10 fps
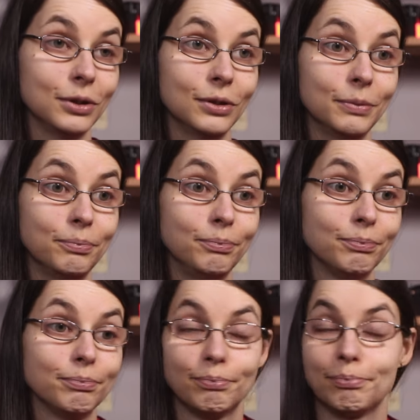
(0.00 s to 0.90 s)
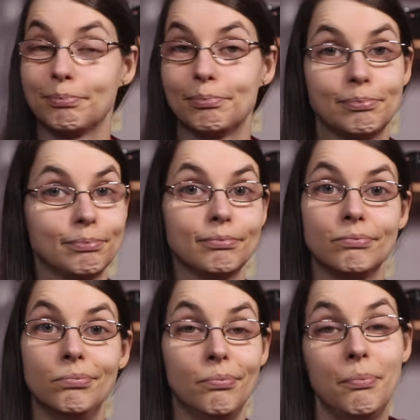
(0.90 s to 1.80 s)
to
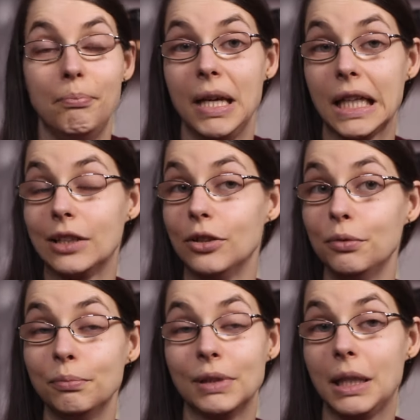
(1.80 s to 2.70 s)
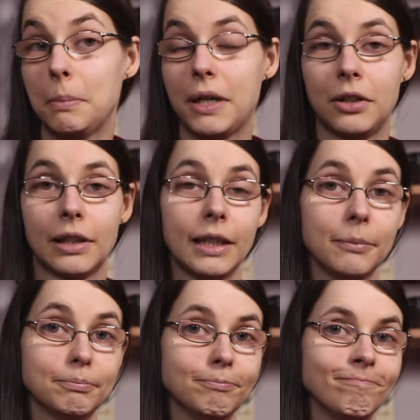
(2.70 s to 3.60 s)
make do, apparently.